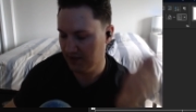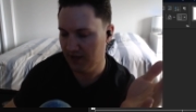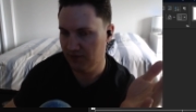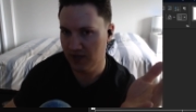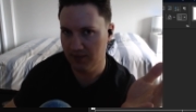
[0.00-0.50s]

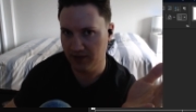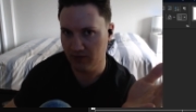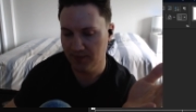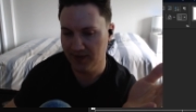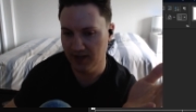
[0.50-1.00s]
If you keep
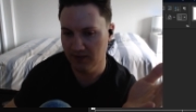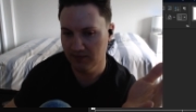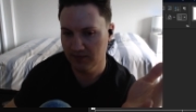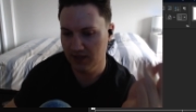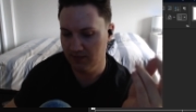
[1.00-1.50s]
interrupting
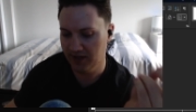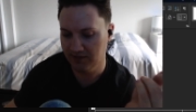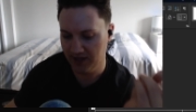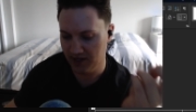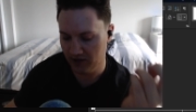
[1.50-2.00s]
him, he might
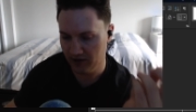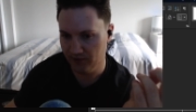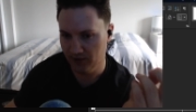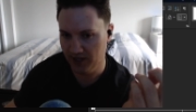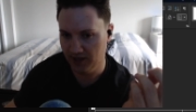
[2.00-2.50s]
make a hard
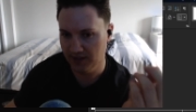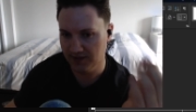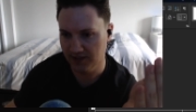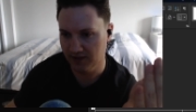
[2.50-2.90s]
read and say,